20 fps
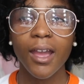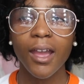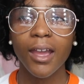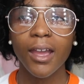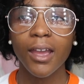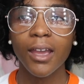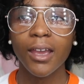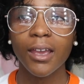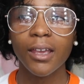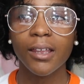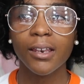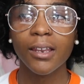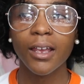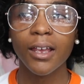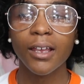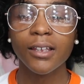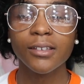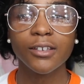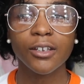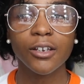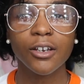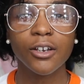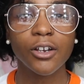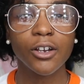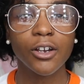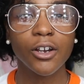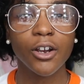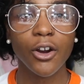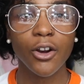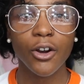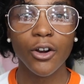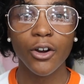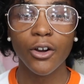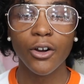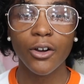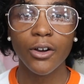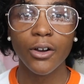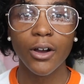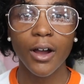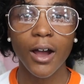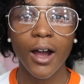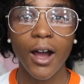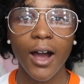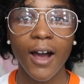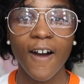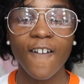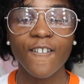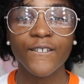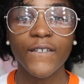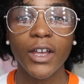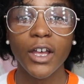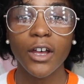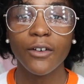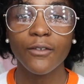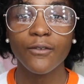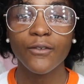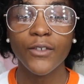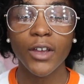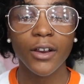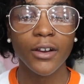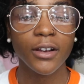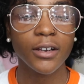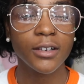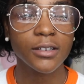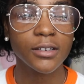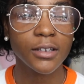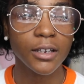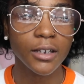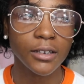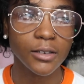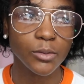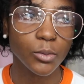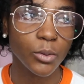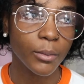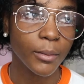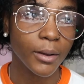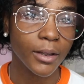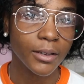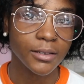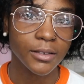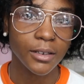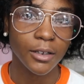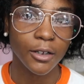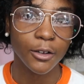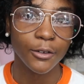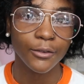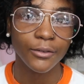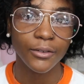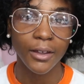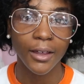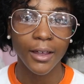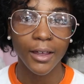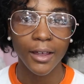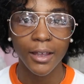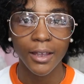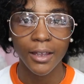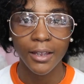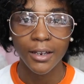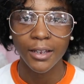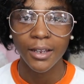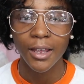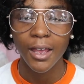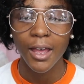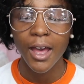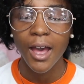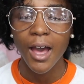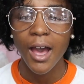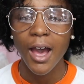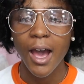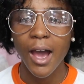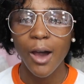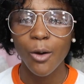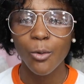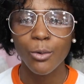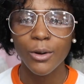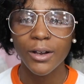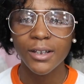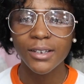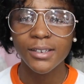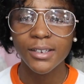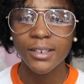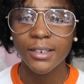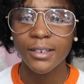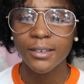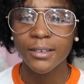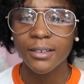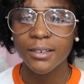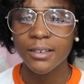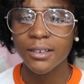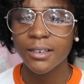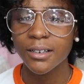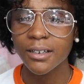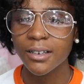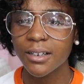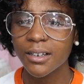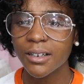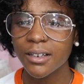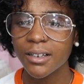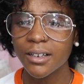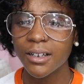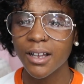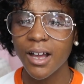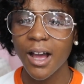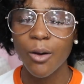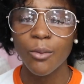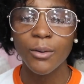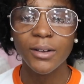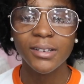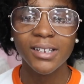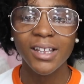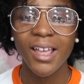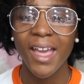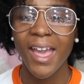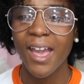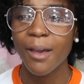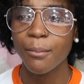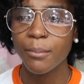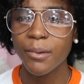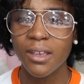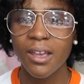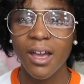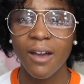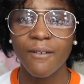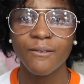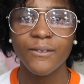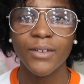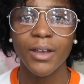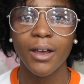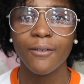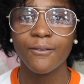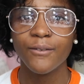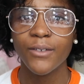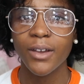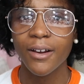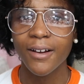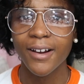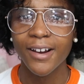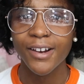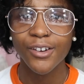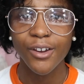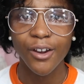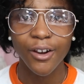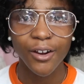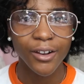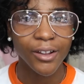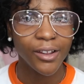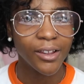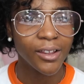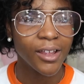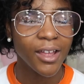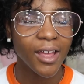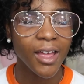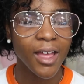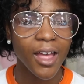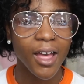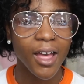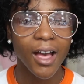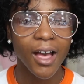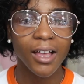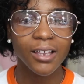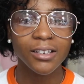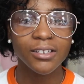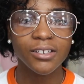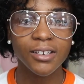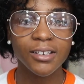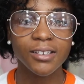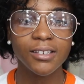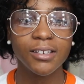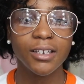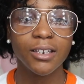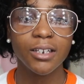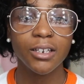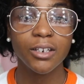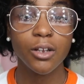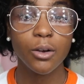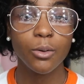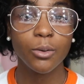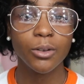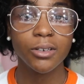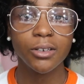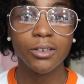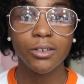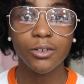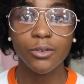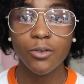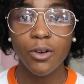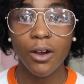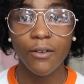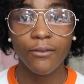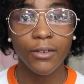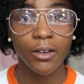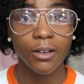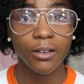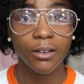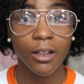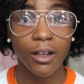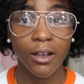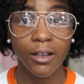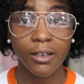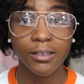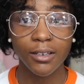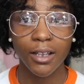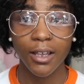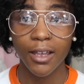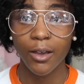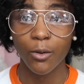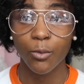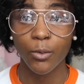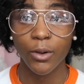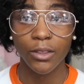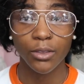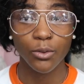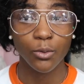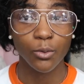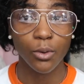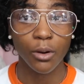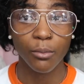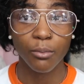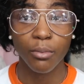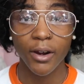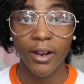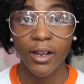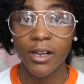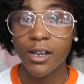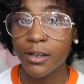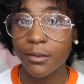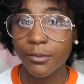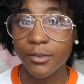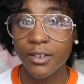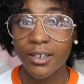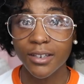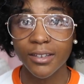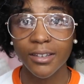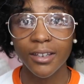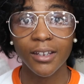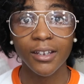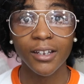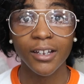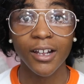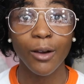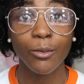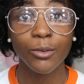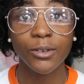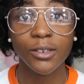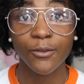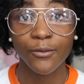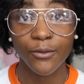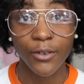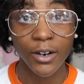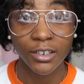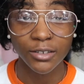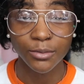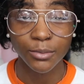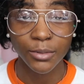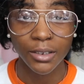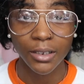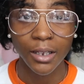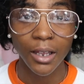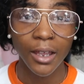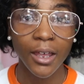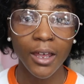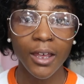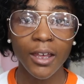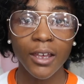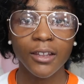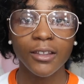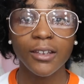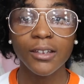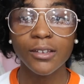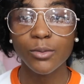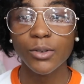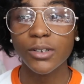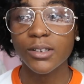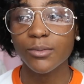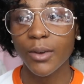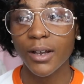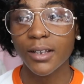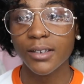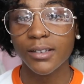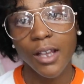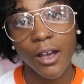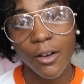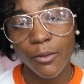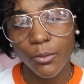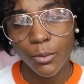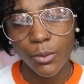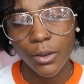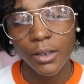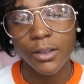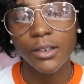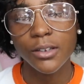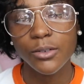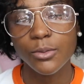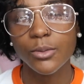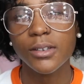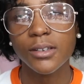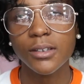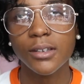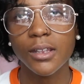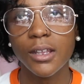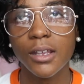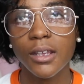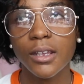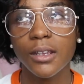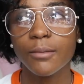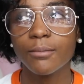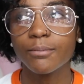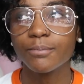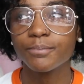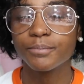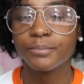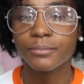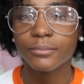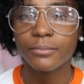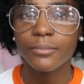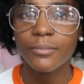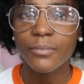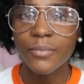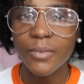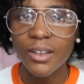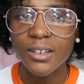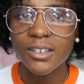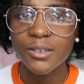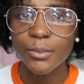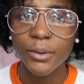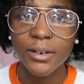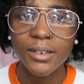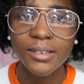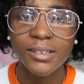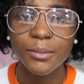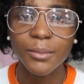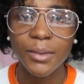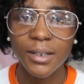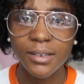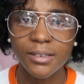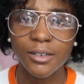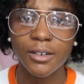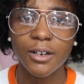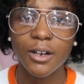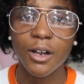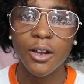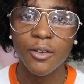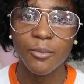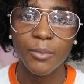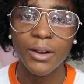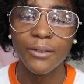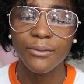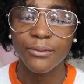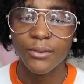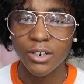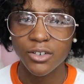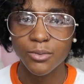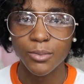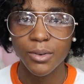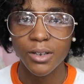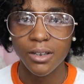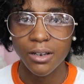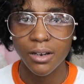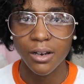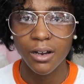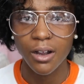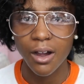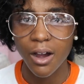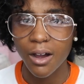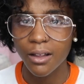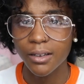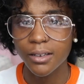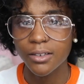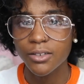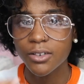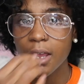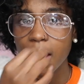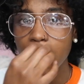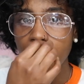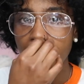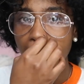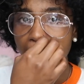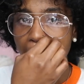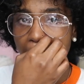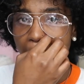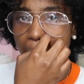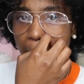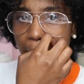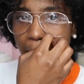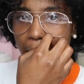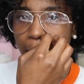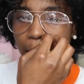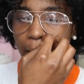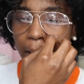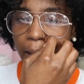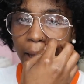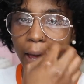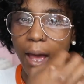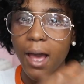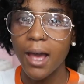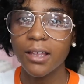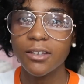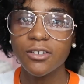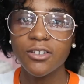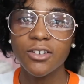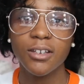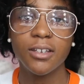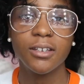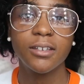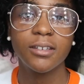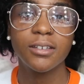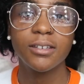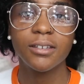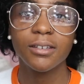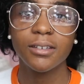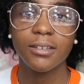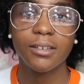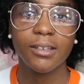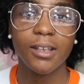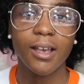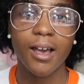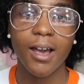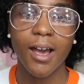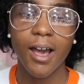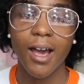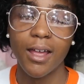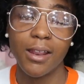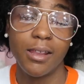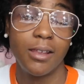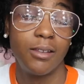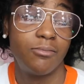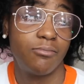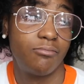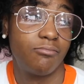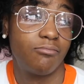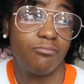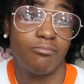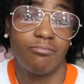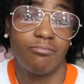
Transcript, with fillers: and as a girl, I felt very disgusted with myself and I wasn't, I wasn't happy. I felt very dirty. I just didn't know what to do. I felt lost. I had went through a breakup just then. I was a freshman. This was my sophomore. well, this was the spring semester of my freshman year in college. And I just, I didn't,